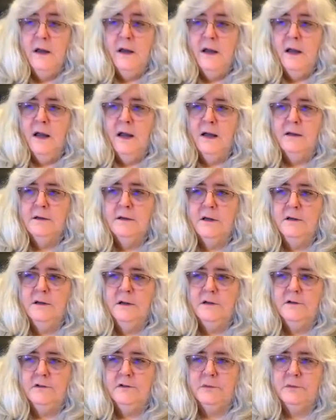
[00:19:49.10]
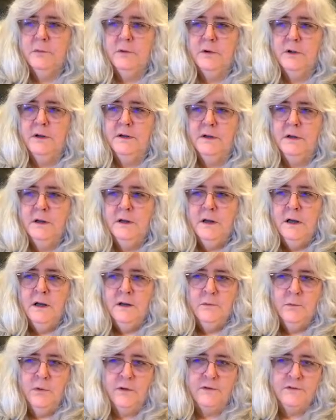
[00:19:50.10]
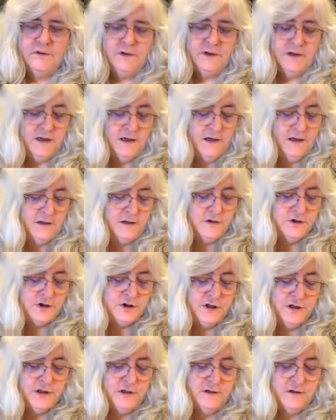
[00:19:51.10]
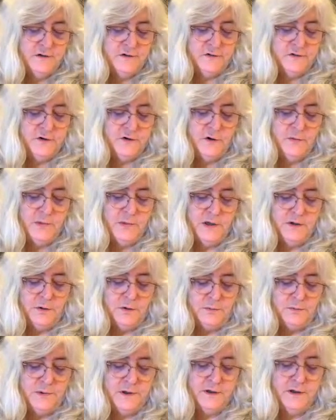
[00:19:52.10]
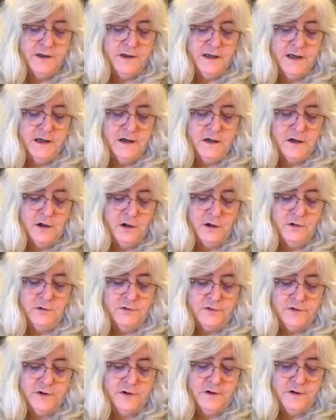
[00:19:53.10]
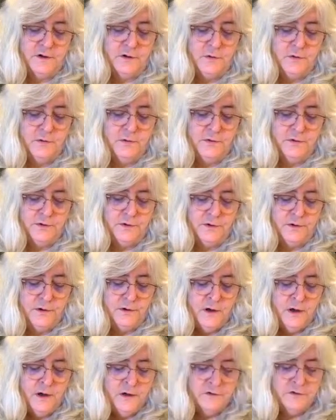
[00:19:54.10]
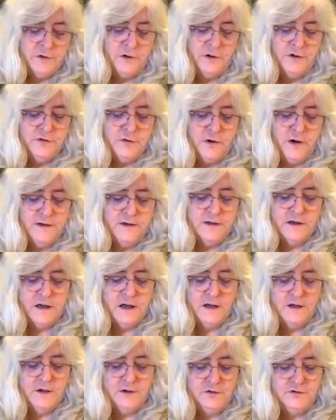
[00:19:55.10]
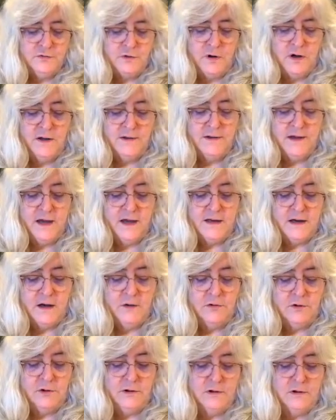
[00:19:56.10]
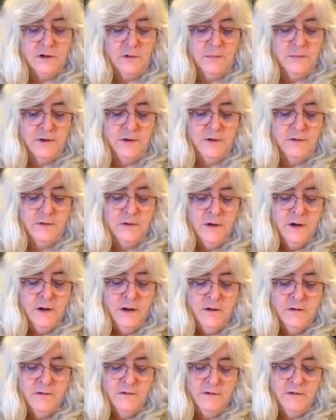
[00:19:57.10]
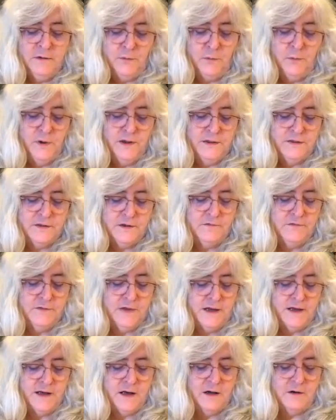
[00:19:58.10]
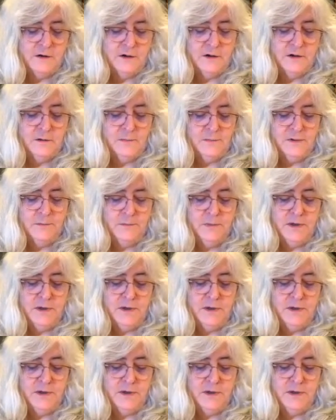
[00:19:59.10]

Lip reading: and on this one, once again, she and the snowman are really close in the corner, so I tried to kind of draw that out a little bit, the width of that out a little bit by